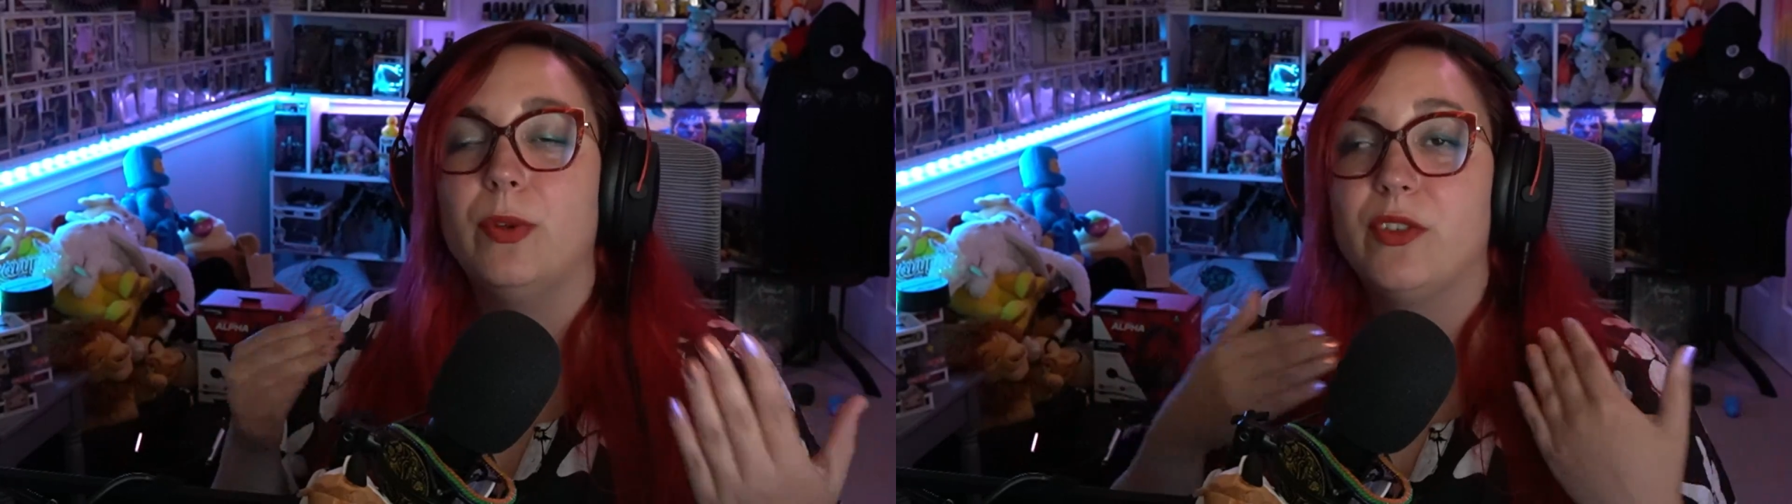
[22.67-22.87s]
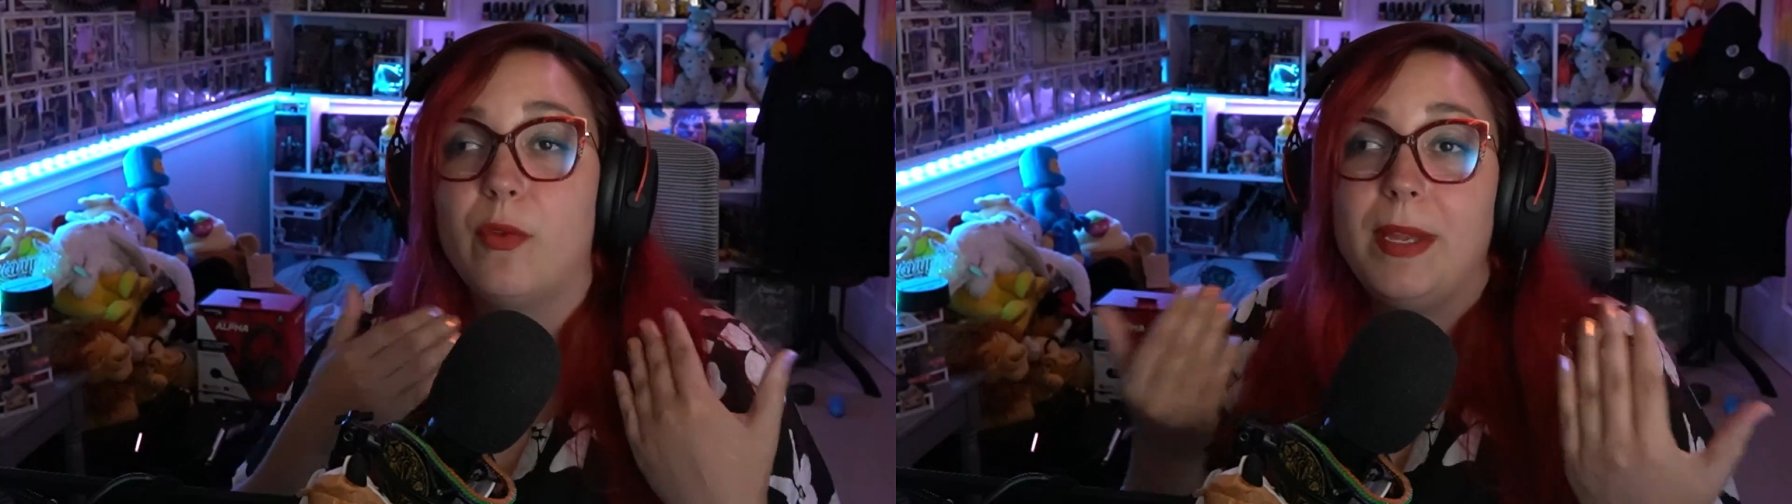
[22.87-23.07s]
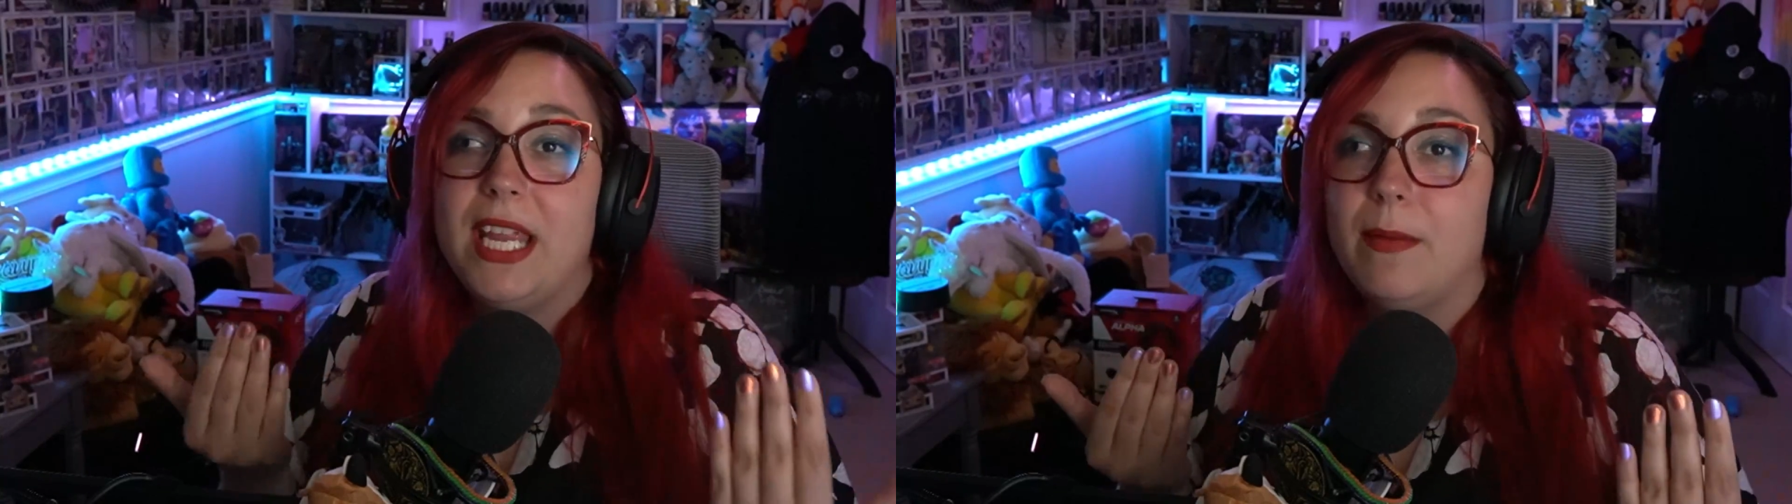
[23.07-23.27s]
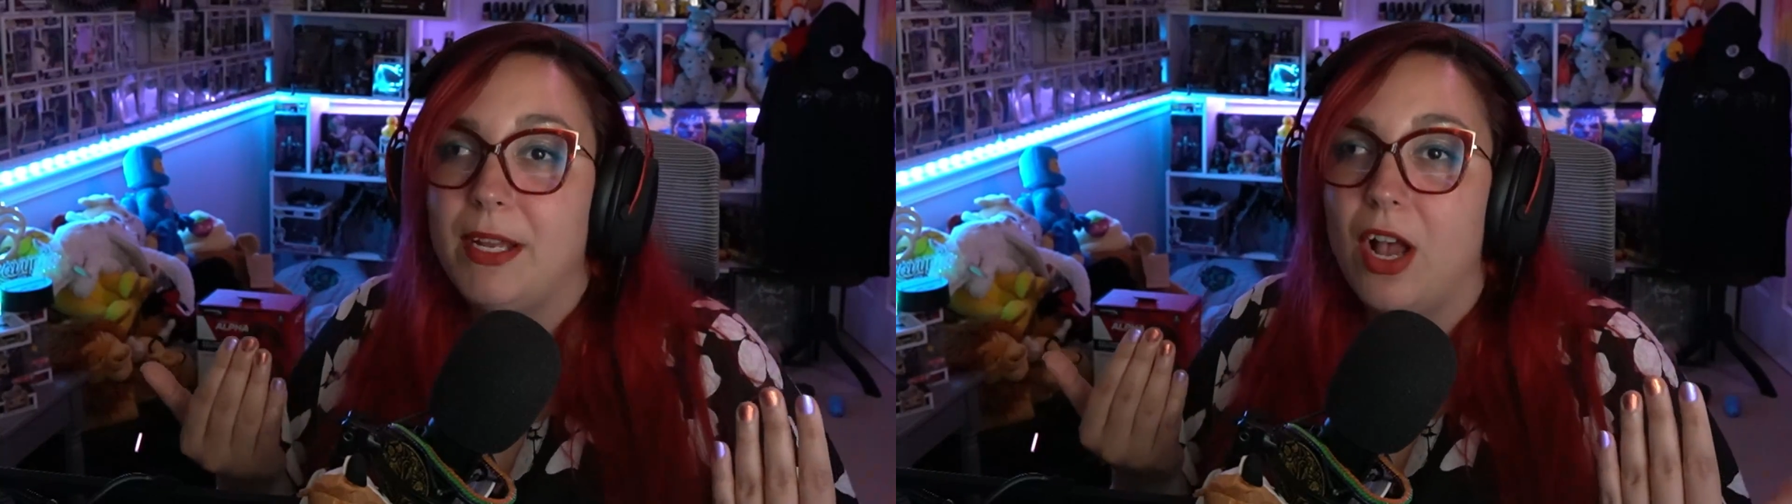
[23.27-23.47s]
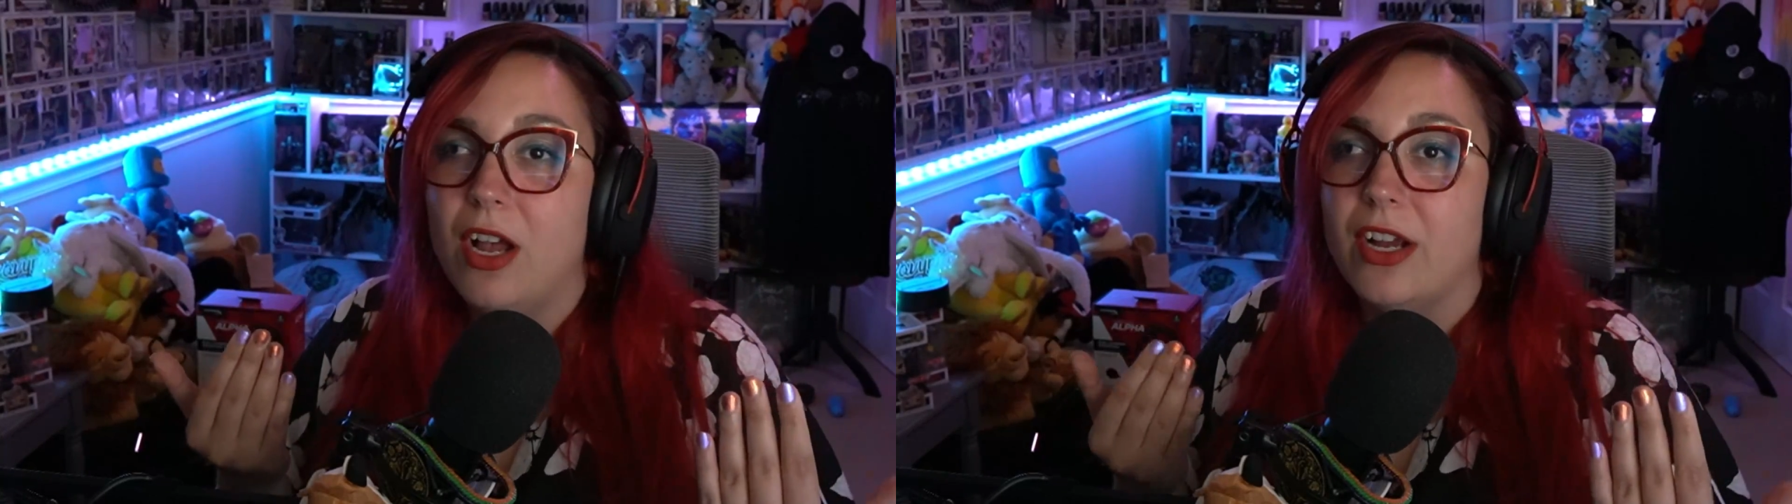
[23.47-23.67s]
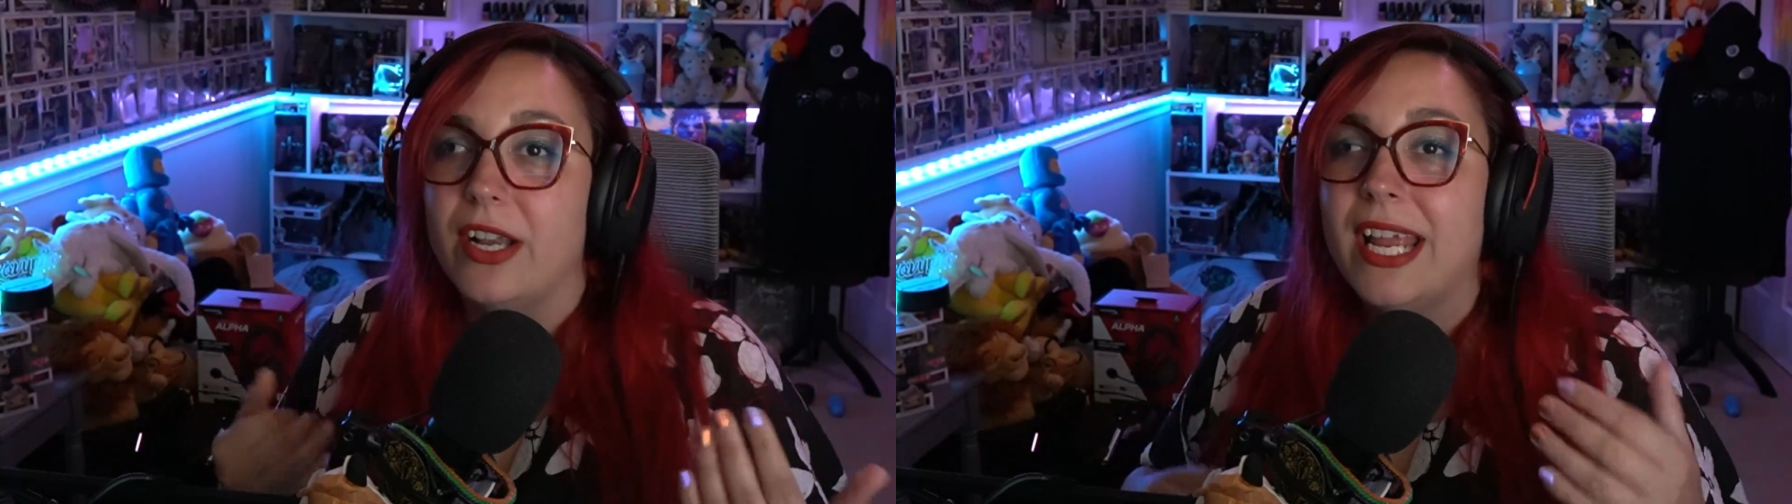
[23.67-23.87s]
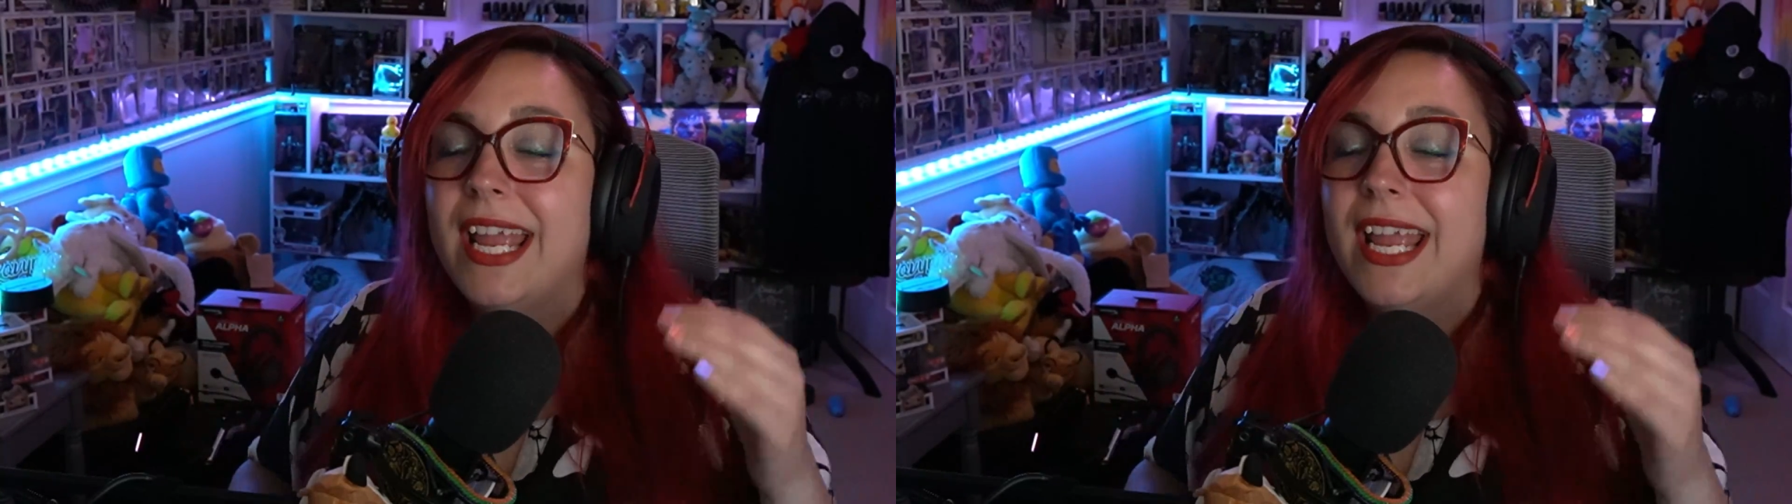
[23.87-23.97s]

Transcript: which for me can be hard.